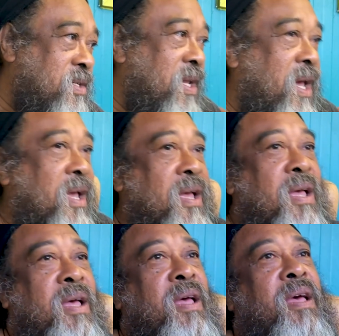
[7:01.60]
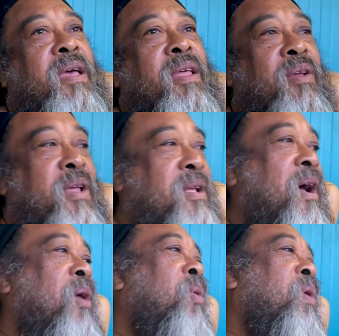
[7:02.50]
just like, it
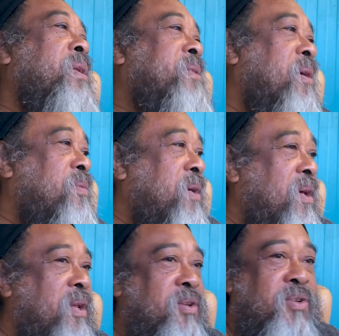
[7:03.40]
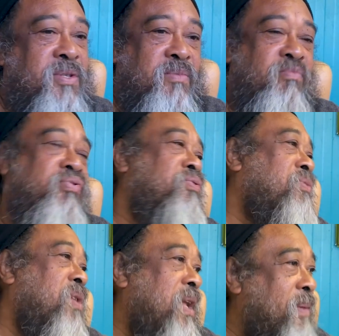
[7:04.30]
can't hold itself together and just
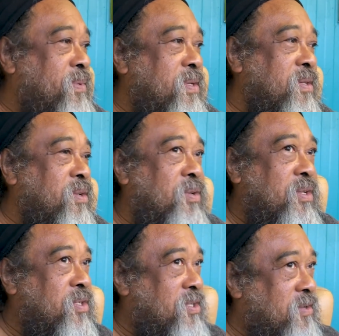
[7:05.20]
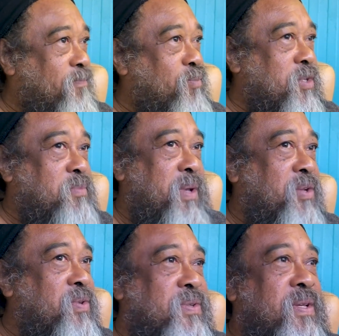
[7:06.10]
collapses into this
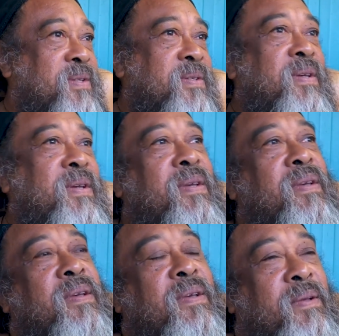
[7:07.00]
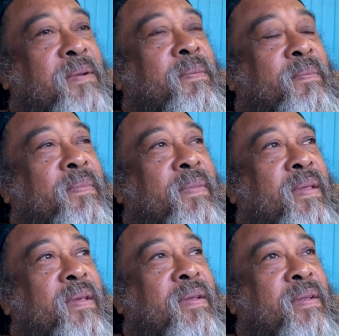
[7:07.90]
spaciousness.
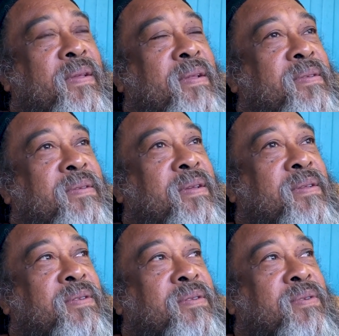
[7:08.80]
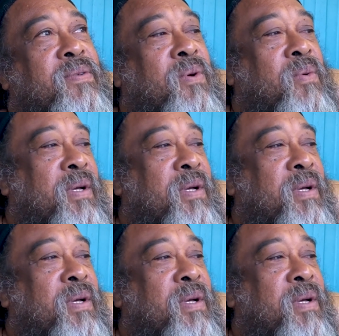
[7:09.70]
And it's so